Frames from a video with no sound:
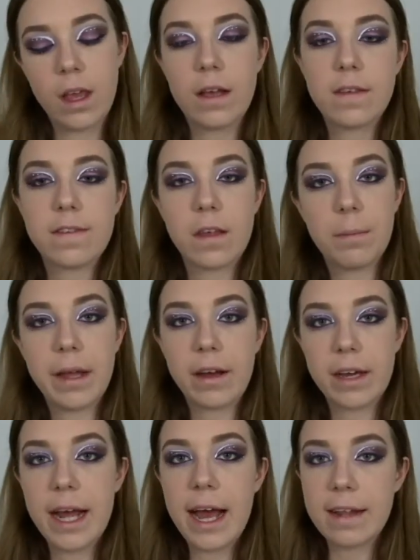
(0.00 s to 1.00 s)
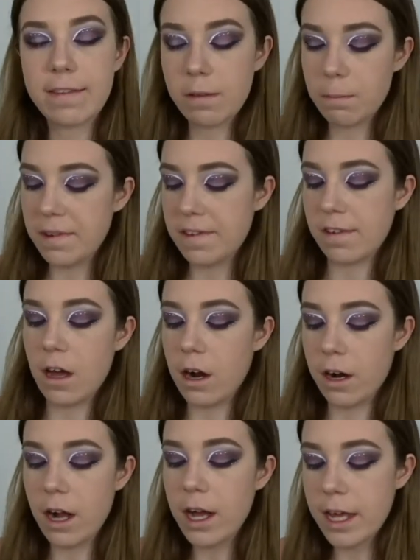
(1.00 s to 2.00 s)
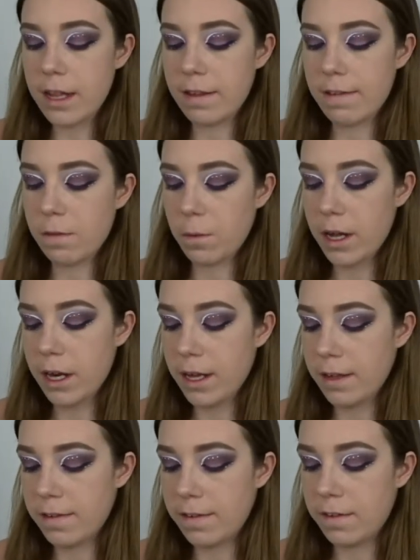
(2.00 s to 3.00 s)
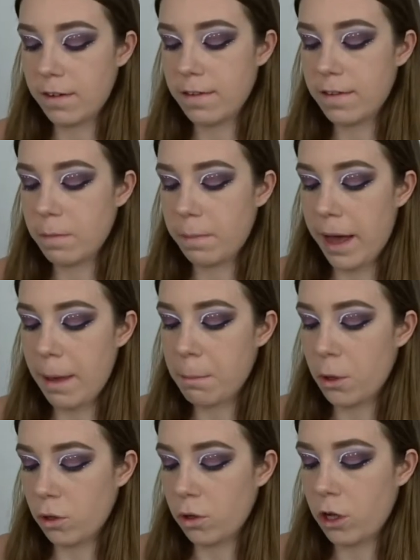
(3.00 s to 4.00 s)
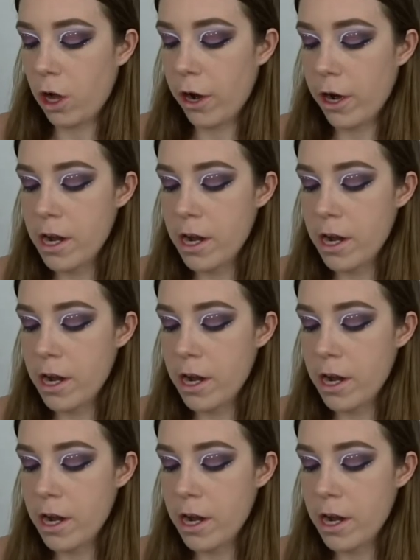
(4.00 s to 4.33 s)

So I'm now going to add some mascara, and this one is just by Model Co.